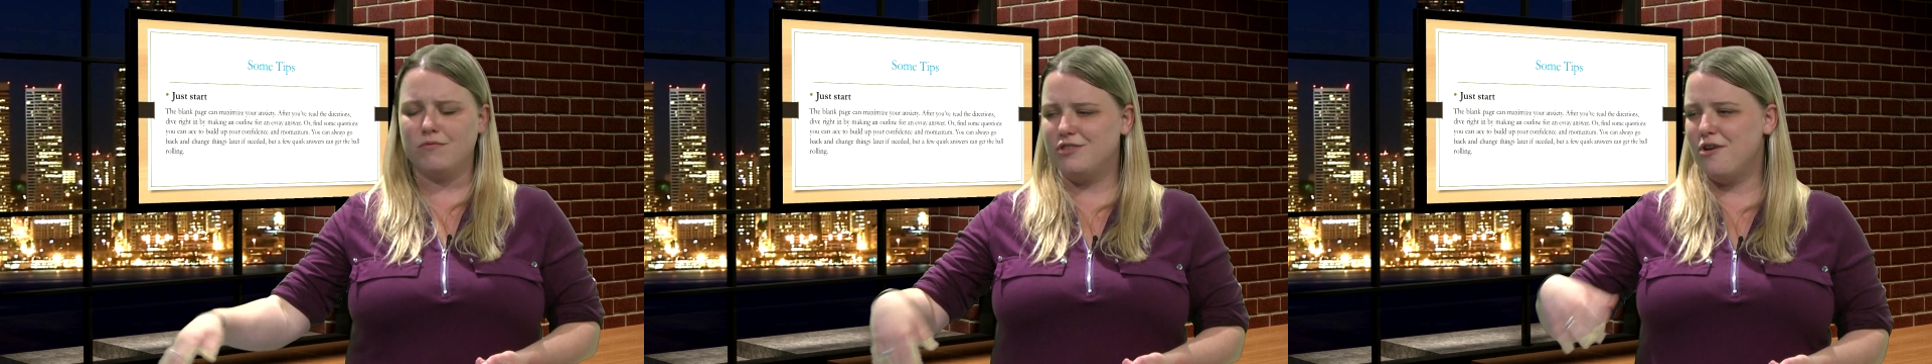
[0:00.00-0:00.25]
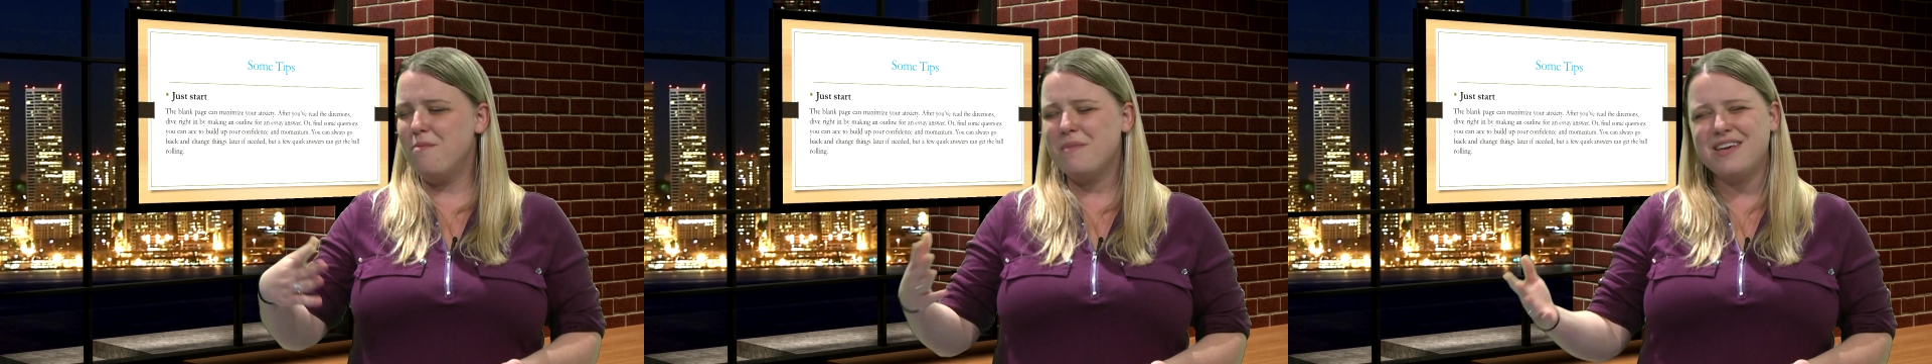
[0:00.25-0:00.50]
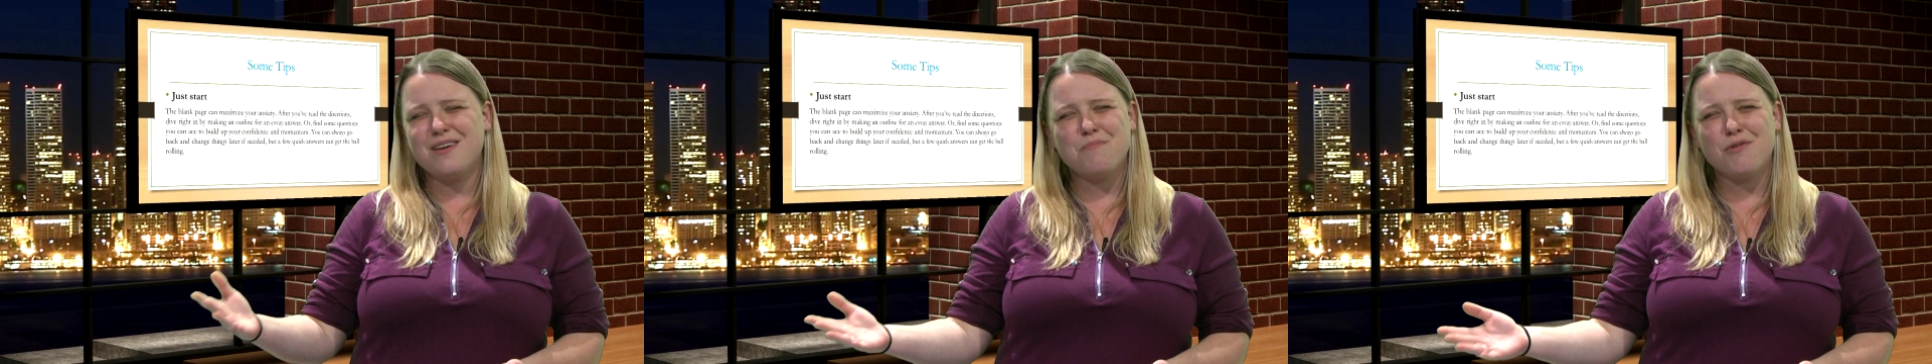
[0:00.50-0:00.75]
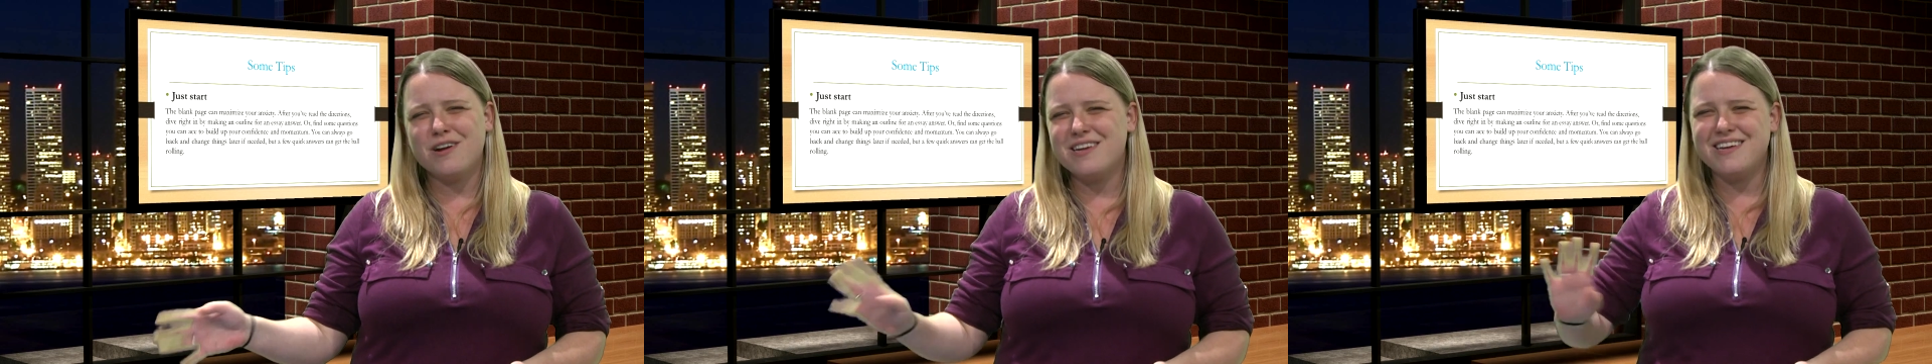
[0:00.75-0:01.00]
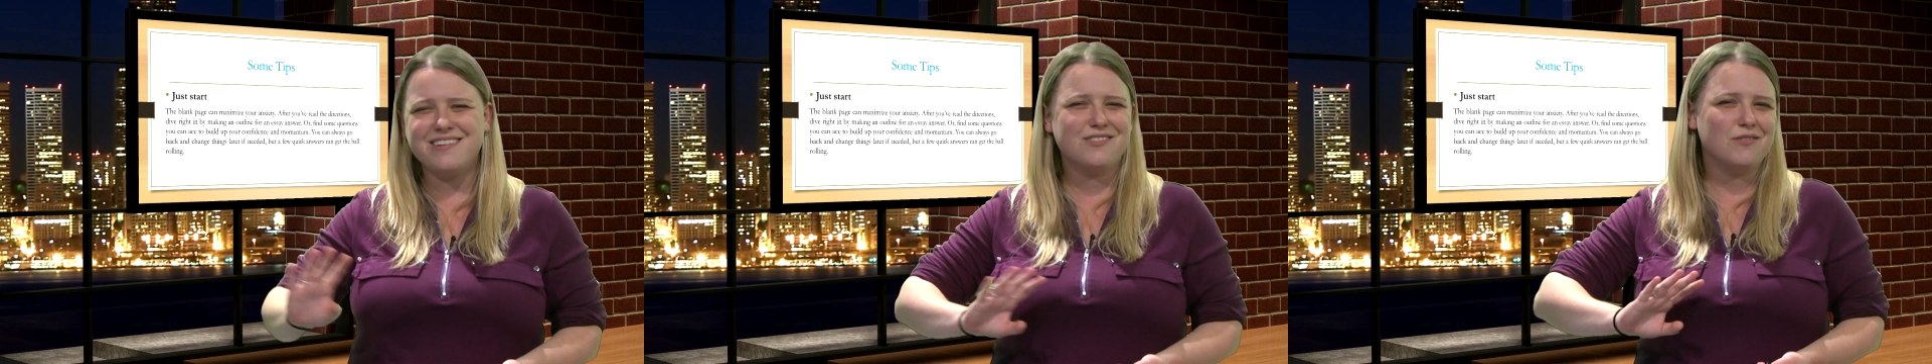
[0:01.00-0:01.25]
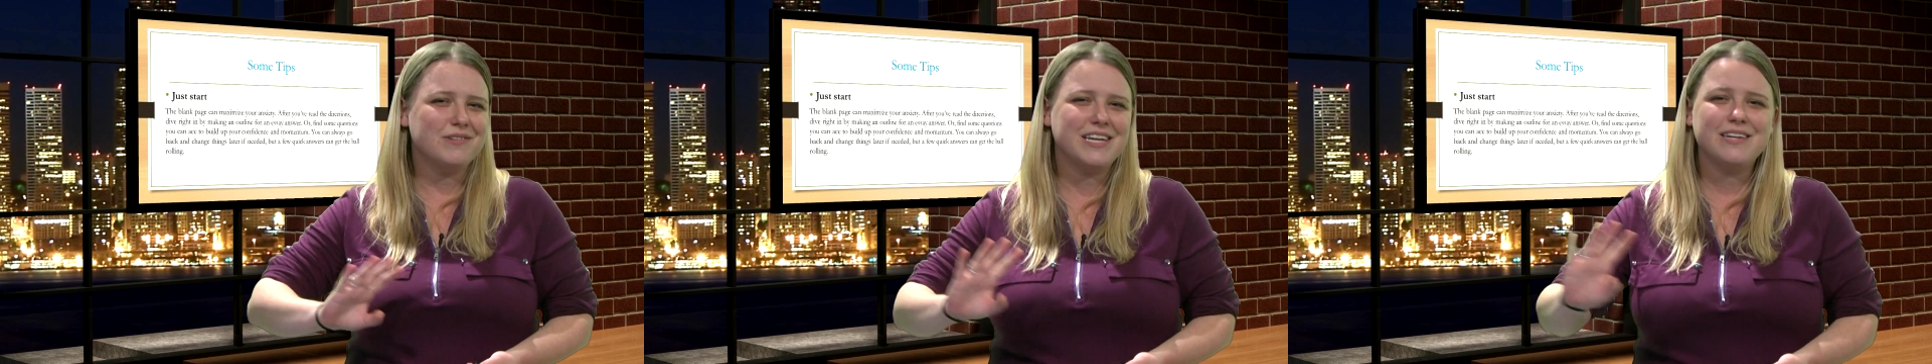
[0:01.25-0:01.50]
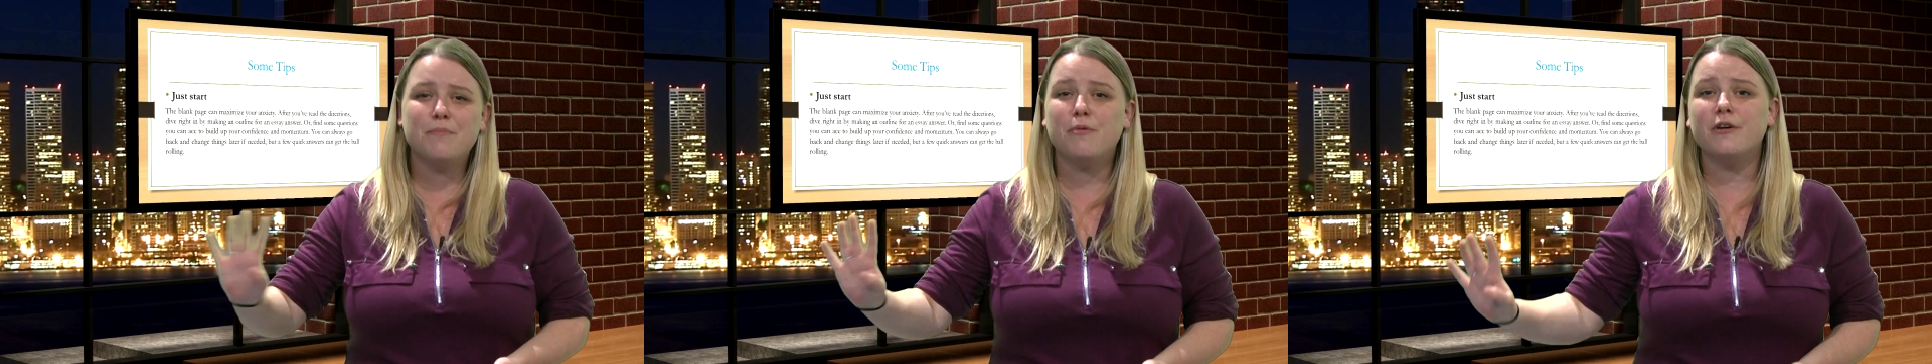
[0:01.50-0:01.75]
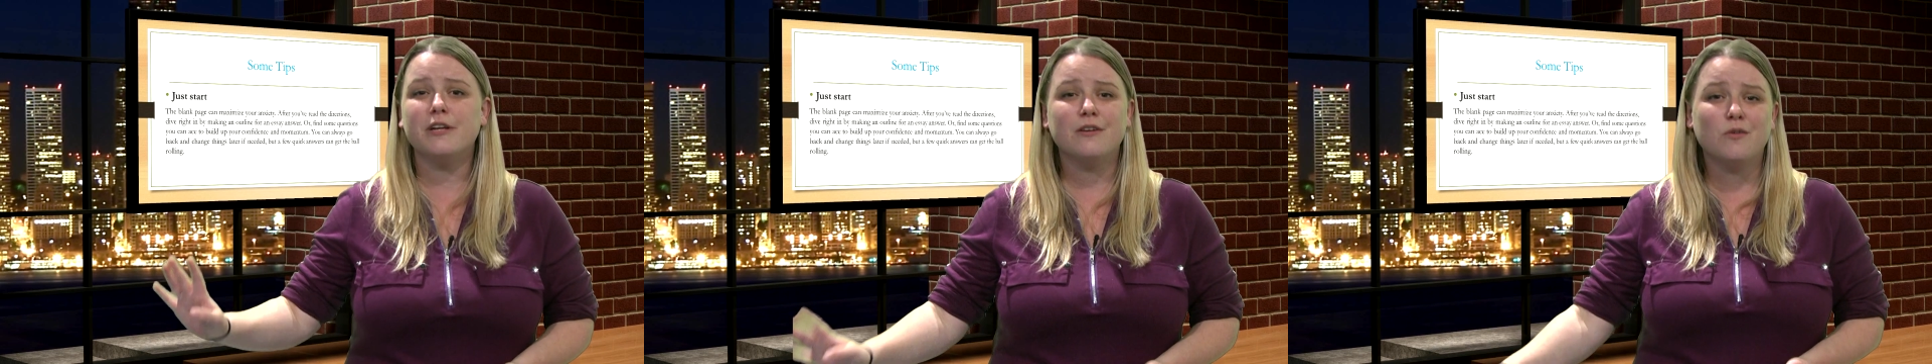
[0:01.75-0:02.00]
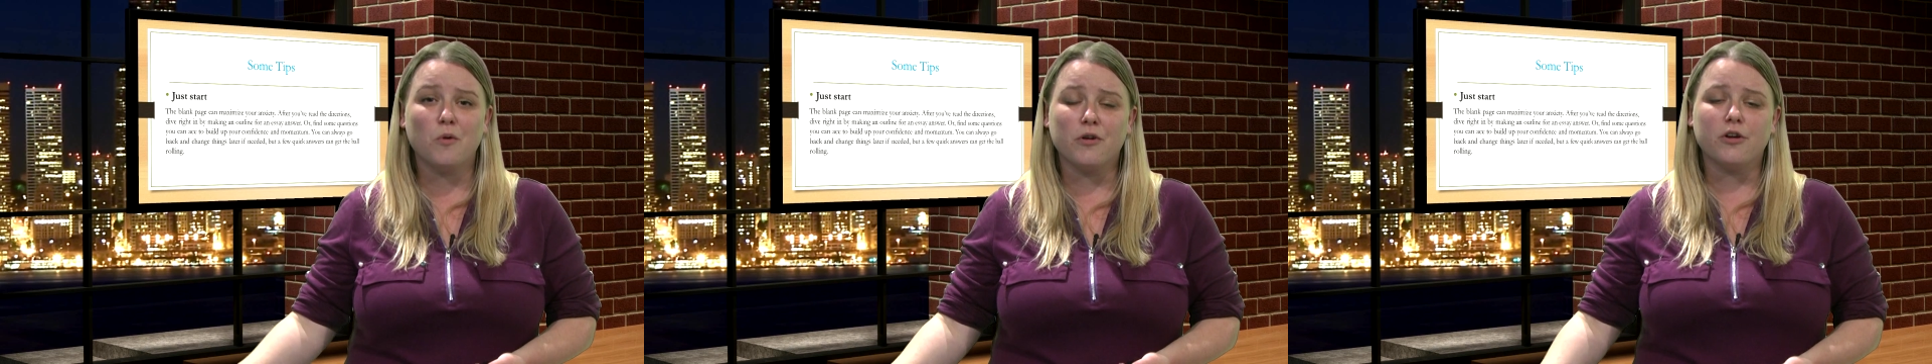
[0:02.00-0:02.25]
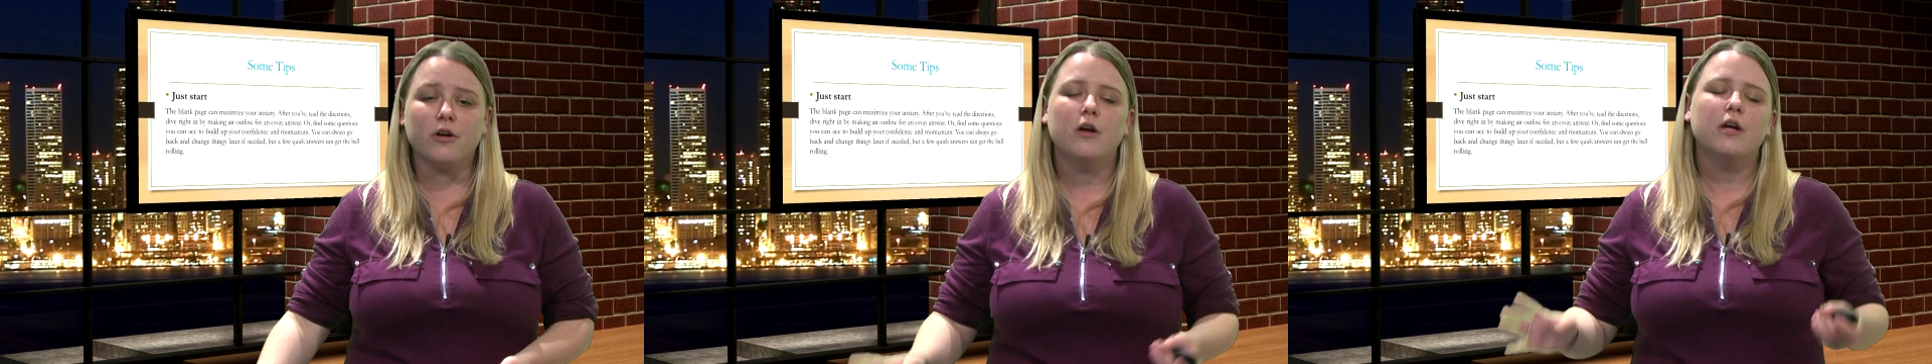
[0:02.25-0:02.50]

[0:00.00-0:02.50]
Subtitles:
Don't make it pretty, don't need to put it in order.